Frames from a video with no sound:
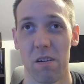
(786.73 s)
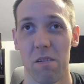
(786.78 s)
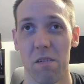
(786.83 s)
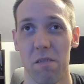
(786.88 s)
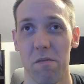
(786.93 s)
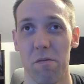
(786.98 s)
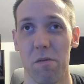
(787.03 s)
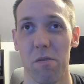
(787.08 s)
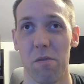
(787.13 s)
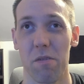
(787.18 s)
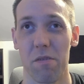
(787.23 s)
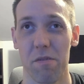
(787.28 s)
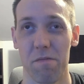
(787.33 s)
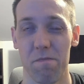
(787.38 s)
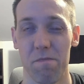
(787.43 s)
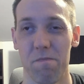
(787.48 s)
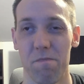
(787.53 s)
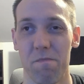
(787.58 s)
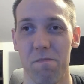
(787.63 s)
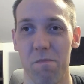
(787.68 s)
for
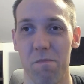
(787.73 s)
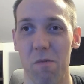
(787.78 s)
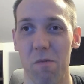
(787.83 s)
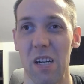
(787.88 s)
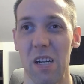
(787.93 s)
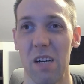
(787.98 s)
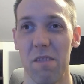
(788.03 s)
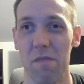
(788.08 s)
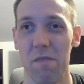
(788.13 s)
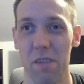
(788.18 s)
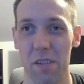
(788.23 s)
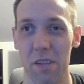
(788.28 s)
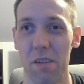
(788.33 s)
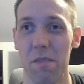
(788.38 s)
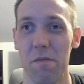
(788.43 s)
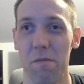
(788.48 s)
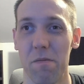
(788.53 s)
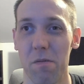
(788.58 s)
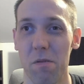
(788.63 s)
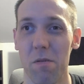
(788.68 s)
whatever their
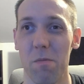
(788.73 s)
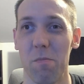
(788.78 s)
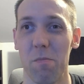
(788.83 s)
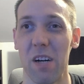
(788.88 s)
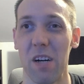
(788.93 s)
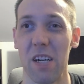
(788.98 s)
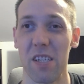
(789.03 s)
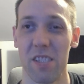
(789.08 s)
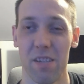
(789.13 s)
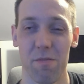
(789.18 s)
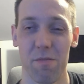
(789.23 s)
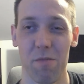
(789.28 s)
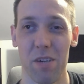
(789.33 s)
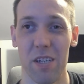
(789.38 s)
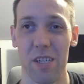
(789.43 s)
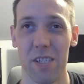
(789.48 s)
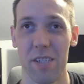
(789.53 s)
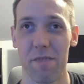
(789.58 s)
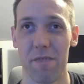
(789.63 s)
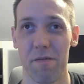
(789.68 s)
full price
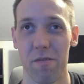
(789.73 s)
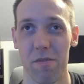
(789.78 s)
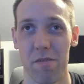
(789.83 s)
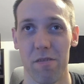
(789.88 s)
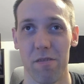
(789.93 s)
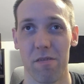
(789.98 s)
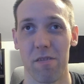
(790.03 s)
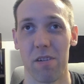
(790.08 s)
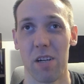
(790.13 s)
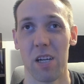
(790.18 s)
was for